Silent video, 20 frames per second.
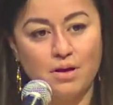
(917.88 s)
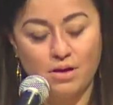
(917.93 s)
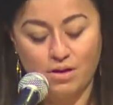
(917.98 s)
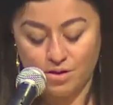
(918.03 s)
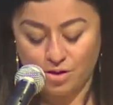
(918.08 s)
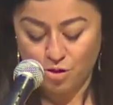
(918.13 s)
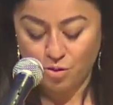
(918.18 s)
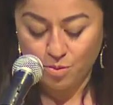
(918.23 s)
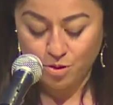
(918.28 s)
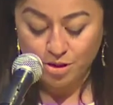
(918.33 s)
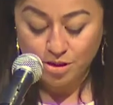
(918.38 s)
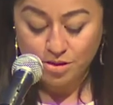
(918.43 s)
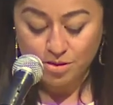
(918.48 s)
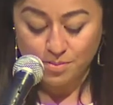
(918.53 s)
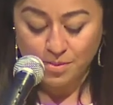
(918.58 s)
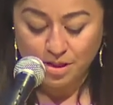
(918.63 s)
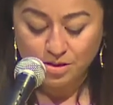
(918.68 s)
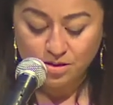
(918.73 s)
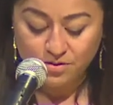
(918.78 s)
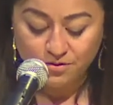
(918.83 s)
numerous
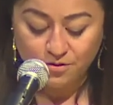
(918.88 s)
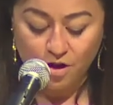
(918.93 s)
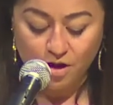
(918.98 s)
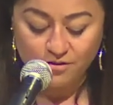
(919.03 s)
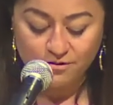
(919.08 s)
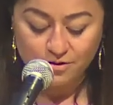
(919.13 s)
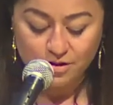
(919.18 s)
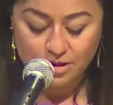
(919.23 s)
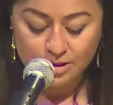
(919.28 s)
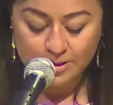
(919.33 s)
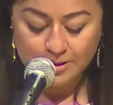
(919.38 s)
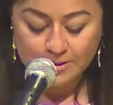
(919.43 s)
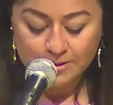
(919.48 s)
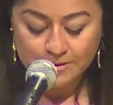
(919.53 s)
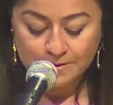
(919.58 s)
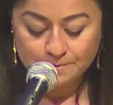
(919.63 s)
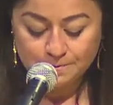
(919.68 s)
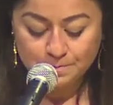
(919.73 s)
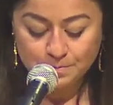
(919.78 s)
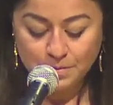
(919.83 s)
amounts of
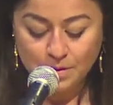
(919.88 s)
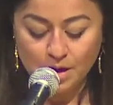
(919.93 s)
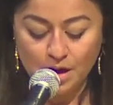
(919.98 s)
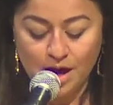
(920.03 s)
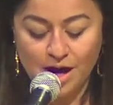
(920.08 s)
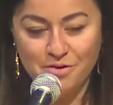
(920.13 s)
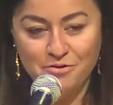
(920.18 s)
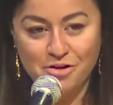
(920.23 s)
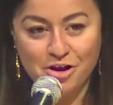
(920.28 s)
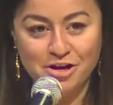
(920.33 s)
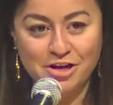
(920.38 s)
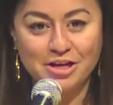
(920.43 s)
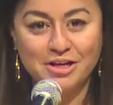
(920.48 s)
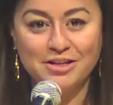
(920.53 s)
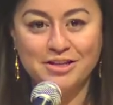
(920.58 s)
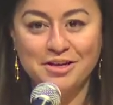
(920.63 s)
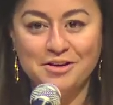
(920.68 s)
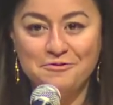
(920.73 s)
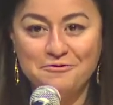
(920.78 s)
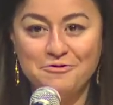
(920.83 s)
offices.
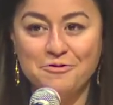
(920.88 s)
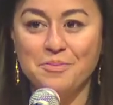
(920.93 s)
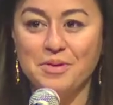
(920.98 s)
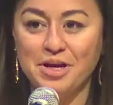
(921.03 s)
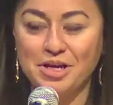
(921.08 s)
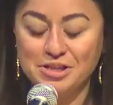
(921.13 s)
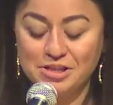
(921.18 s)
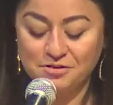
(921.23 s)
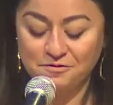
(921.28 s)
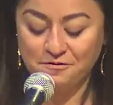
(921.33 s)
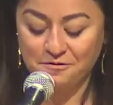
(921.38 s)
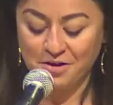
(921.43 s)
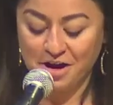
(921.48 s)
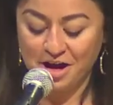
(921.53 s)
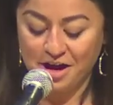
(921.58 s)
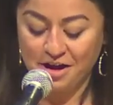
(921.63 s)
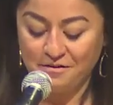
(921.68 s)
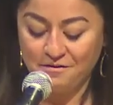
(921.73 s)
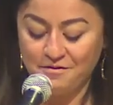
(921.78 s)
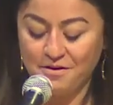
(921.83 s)
Ironically, from 8 to
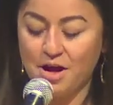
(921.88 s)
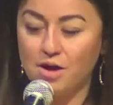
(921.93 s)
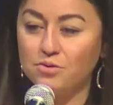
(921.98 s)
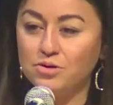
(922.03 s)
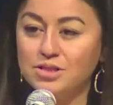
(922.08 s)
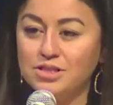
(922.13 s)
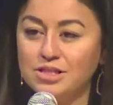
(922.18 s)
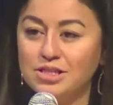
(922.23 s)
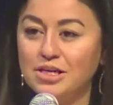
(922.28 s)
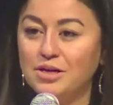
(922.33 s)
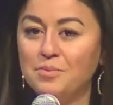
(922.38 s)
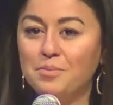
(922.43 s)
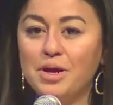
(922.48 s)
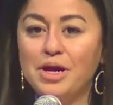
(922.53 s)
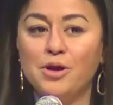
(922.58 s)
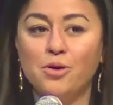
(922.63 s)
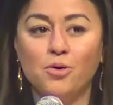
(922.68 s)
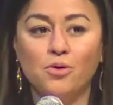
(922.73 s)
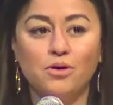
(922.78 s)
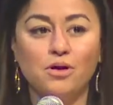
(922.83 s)
5, I was sitting in
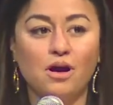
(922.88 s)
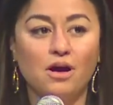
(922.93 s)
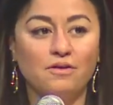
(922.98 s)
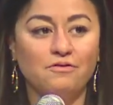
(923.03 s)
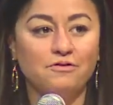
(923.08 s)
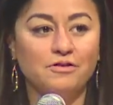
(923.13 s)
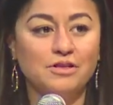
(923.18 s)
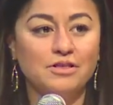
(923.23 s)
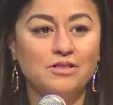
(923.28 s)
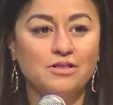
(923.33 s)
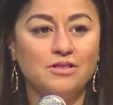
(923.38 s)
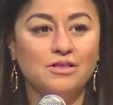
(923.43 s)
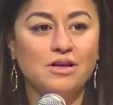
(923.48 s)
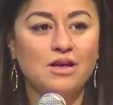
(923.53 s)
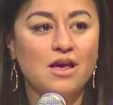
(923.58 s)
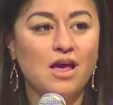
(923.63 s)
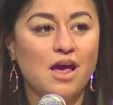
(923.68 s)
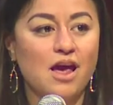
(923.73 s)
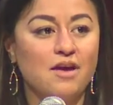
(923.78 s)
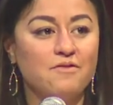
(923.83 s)
my own office,
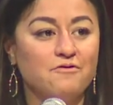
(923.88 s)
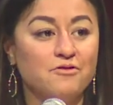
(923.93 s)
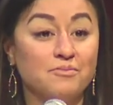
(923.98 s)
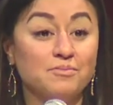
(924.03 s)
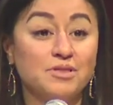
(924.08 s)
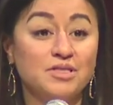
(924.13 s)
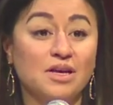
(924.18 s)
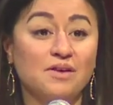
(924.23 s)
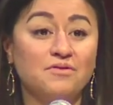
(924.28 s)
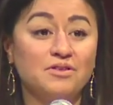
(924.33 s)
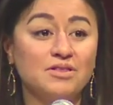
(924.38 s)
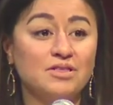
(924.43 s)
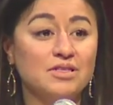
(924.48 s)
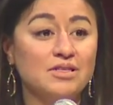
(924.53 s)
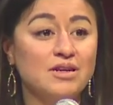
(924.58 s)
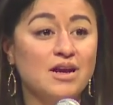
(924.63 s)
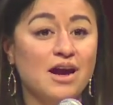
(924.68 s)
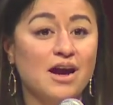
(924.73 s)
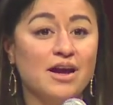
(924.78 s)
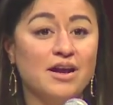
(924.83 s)
and from 7 to
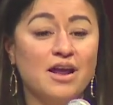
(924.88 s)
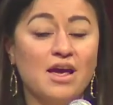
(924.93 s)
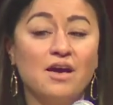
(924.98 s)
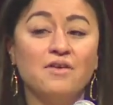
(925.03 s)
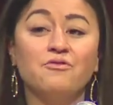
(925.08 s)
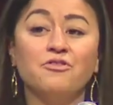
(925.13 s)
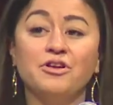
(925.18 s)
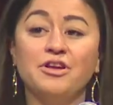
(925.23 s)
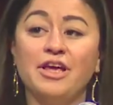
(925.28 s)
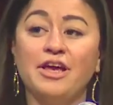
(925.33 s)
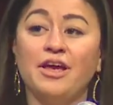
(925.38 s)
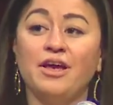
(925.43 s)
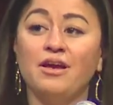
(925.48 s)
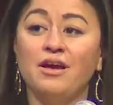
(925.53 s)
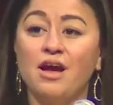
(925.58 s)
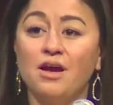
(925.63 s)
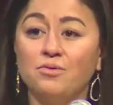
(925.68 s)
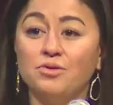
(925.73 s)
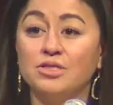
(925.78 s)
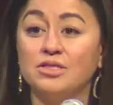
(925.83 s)
9, every day,
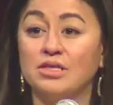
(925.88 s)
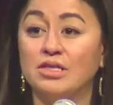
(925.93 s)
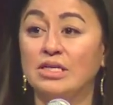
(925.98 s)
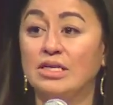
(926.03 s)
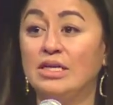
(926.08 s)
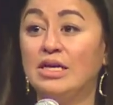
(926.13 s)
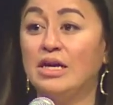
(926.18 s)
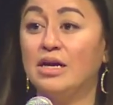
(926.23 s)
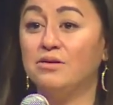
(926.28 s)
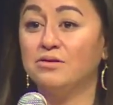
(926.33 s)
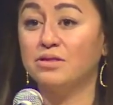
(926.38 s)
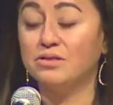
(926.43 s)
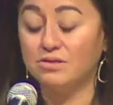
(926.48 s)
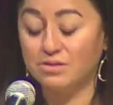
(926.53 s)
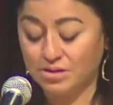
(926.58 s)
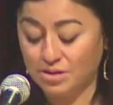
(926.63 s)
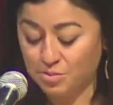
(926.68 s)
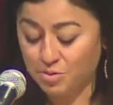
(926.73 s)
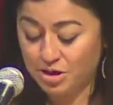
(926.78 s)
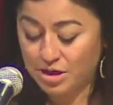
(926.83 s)
I was cleaning out
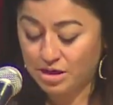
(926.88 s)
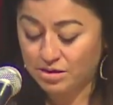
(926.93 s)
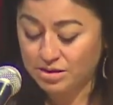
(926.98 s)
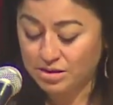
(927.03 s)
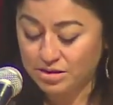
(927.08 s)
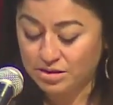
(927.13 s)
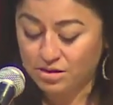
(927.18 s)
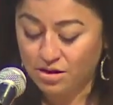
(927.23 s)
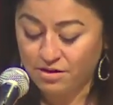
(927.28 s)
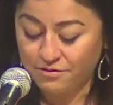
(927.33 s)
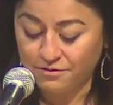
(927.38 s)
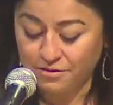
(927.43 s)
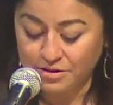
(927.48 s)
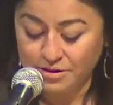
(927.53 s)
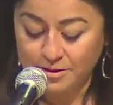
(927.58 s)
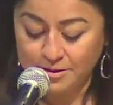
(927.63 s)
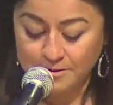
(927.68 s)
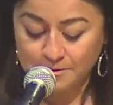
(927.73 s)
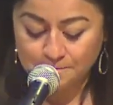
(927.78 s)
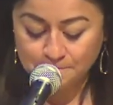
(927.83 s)
someone else's
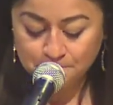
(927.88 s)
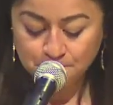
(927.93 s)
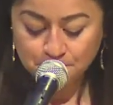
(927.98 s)
office.